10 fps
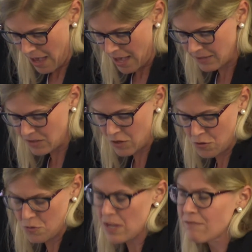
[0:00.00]
And
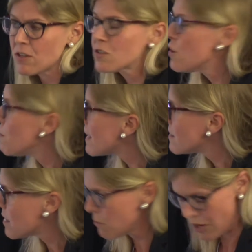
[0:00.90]
so if there's no
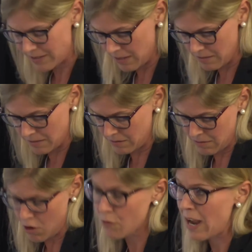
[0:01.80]
Mexican presence
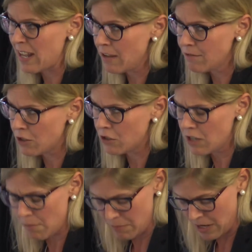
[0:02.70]
already for your
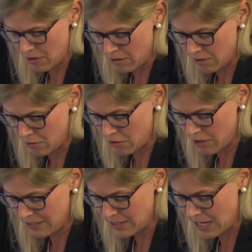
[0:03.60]
company or your
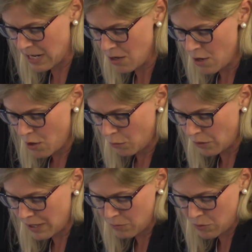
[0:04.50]
entity,
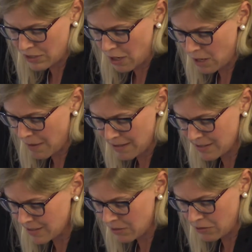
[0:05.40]
we talk about
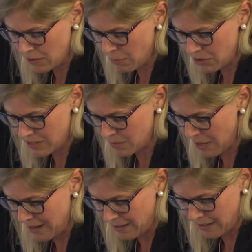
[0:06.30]
considering
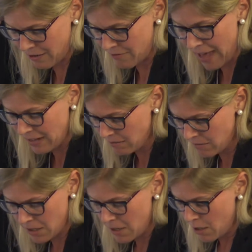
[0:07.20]
participating in an event,
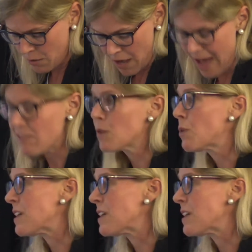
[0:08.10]
having a